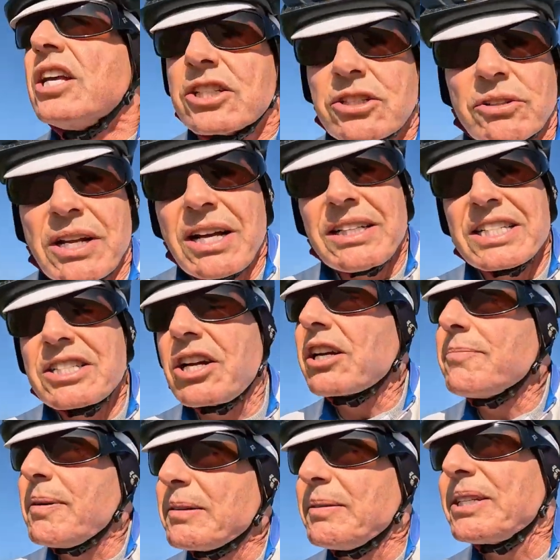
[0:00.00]
So now let's
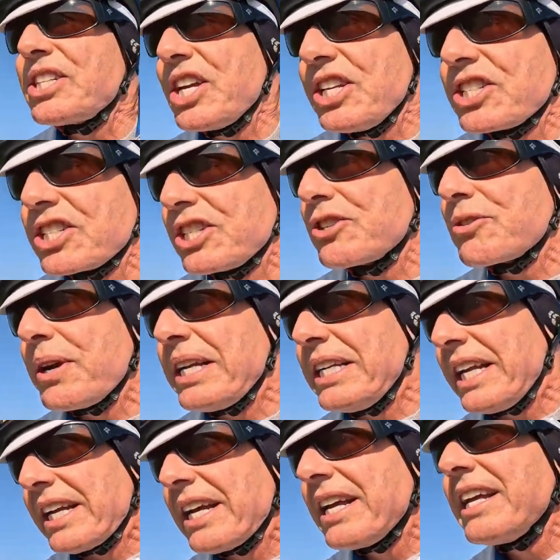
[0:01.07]
talk about my changes in
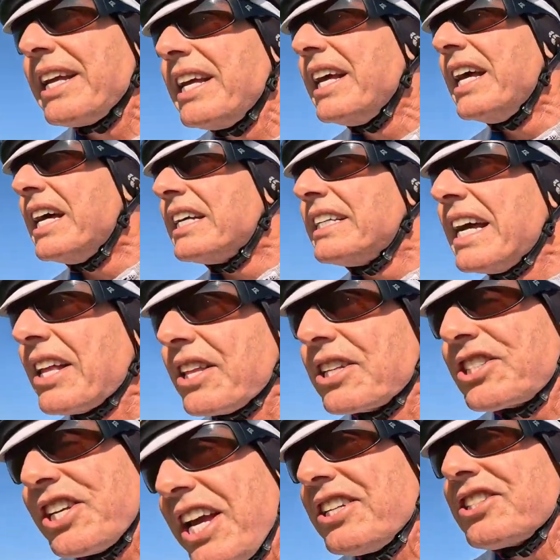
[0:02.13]
training. Now, the
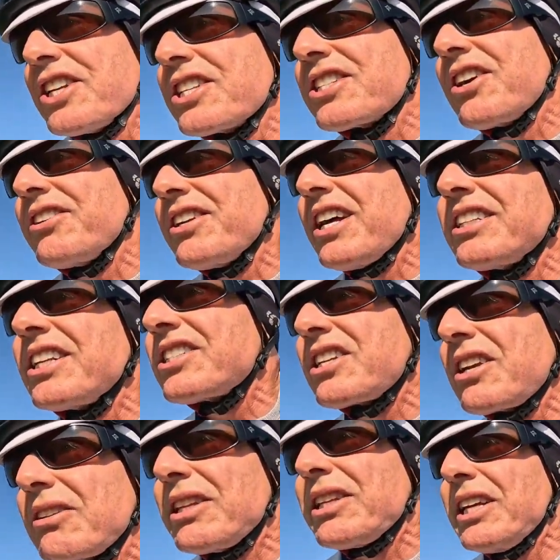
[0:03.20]
changes are not
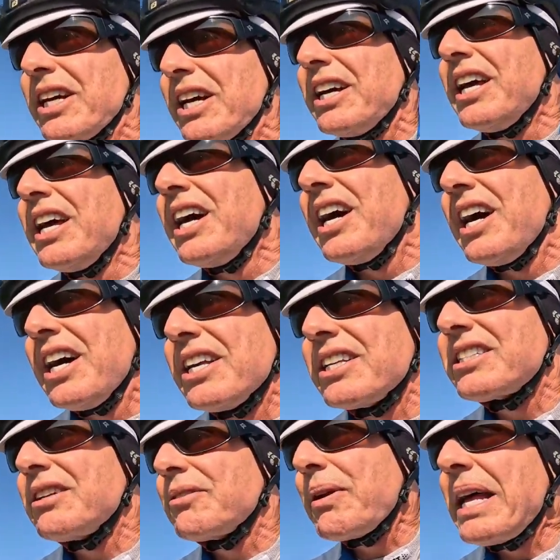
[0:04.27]
necessarily a
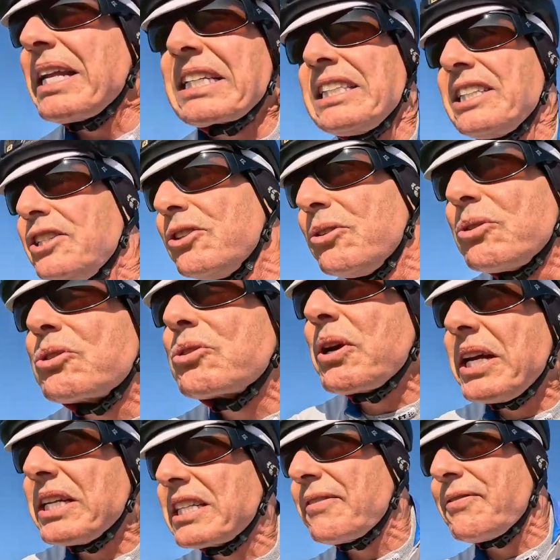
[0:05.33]
radically new,
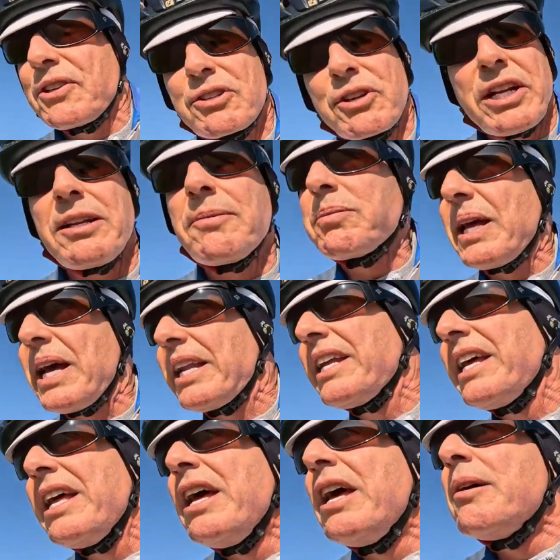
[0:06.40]
different training
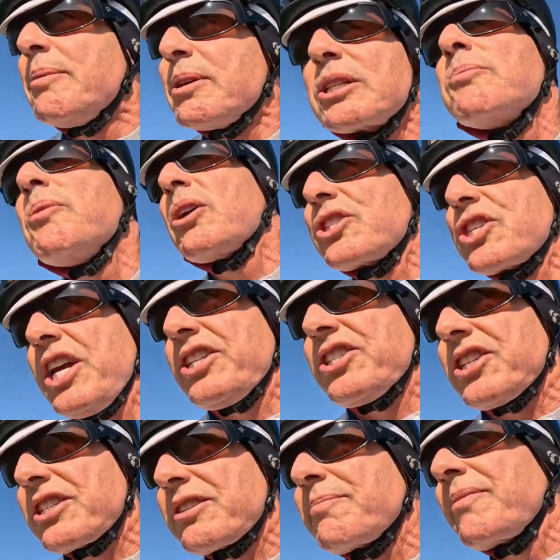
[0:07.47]
plan, but small
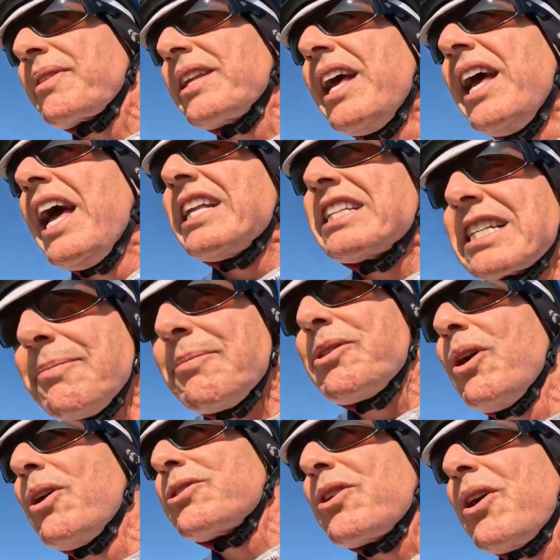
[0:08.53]
changes. And some of
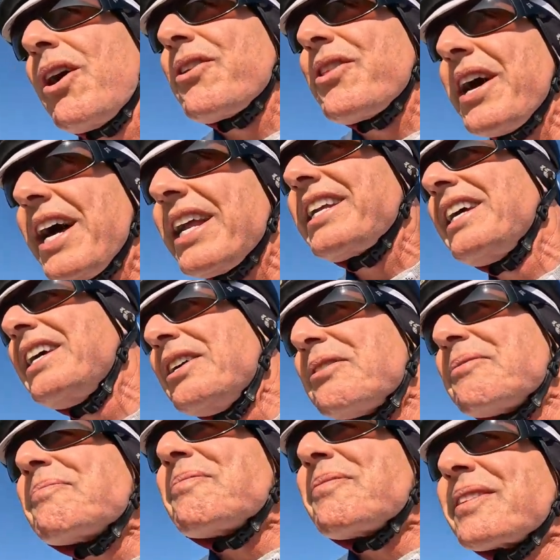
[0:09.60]
those are that
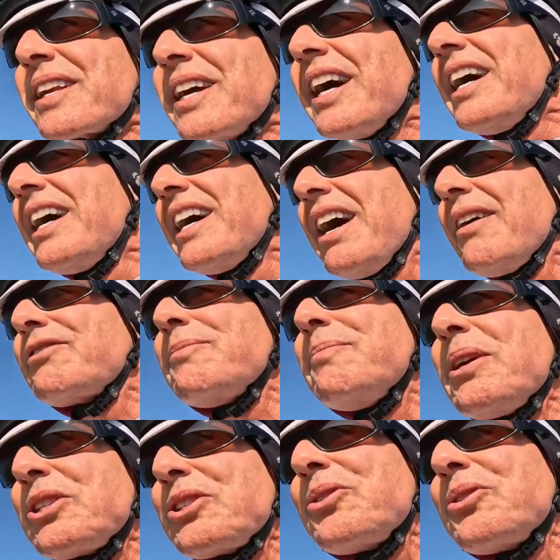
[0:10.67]
I have to make